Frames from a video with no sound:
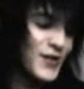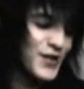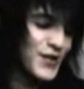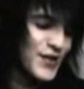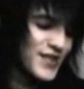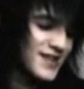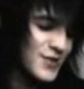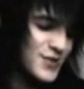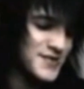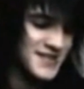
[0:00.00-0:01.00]
The
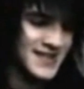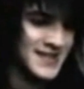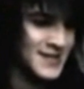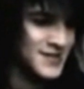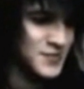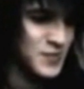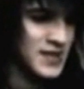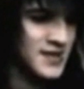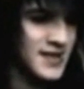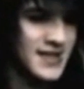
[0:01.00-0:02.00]
local scene here is
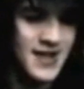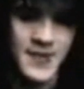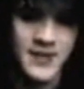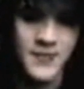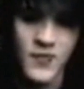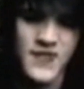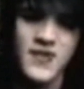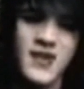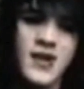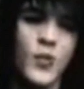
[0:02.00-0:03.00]
weird. I mean,
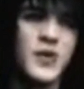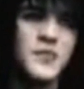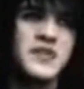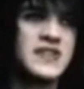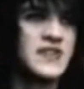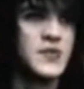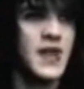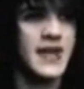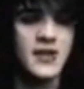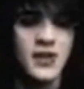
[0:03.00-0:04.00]
we don't really do
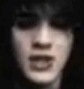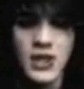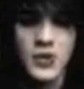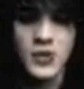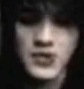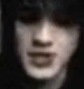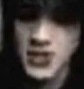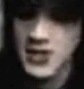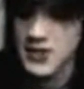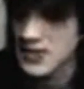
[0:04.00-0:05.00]
like local
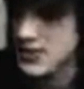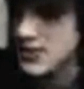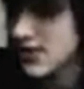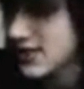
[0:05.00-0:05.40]
shows